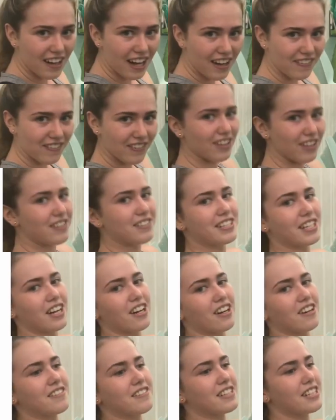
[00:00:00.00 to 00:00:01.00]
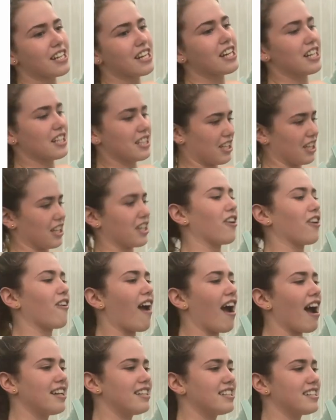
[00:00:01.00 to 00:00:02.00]
day full of serves, took a
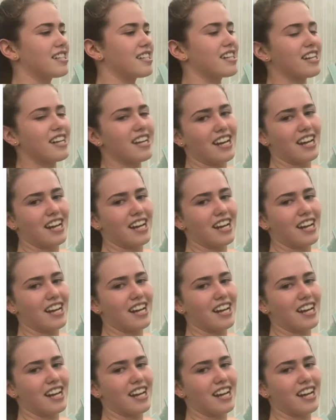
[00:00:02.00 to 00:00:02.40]
rest,